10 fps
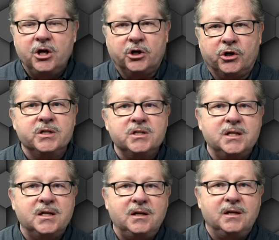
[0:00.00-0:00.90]

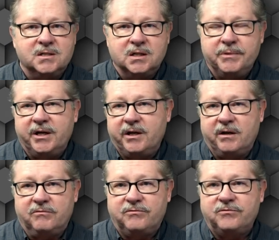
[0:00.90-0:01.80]
Currency is limited
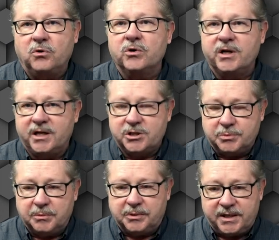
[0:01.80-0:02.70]
at four
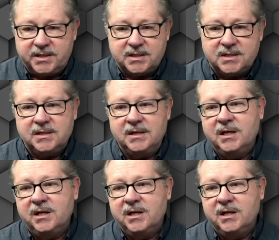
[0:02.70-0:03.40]
decimal places.